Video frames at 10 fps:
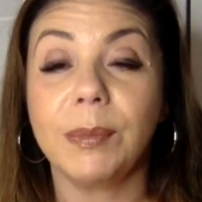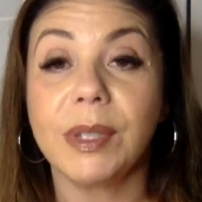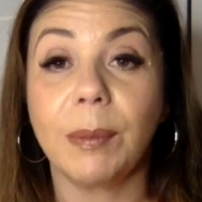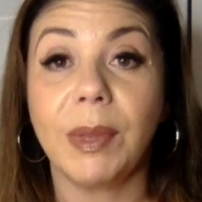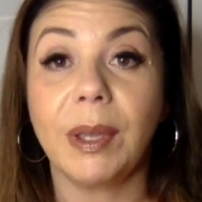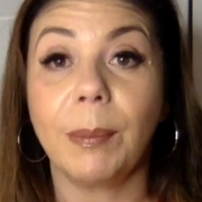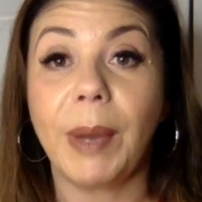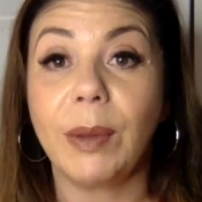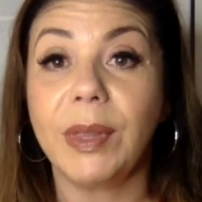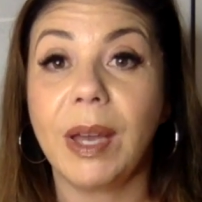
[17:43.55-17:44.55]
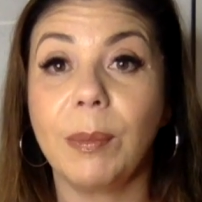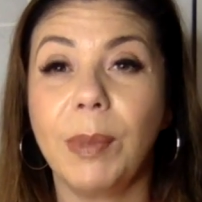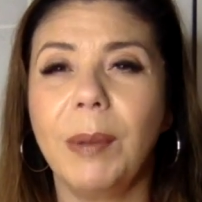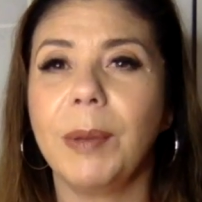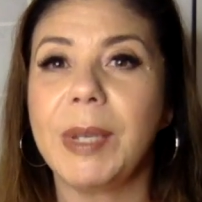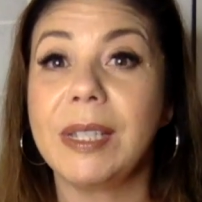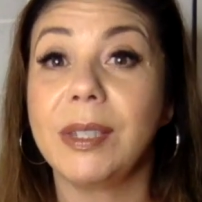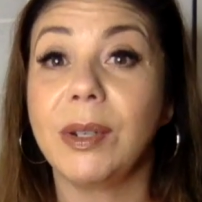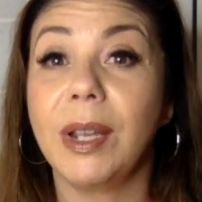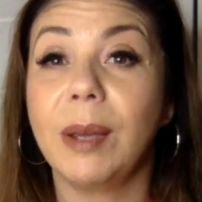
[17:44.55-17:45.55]
something about that, probably on
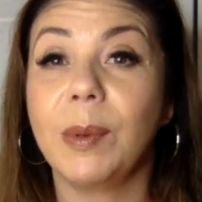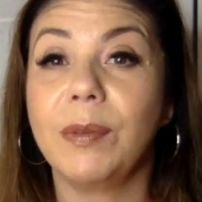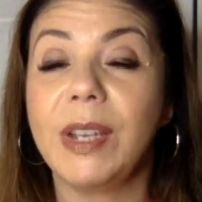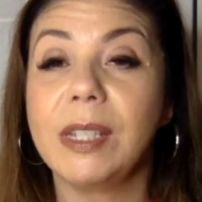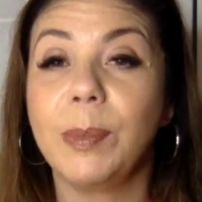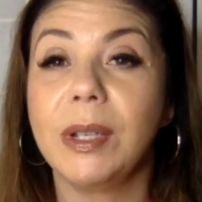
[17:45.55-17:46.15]
Instagram or Facebook.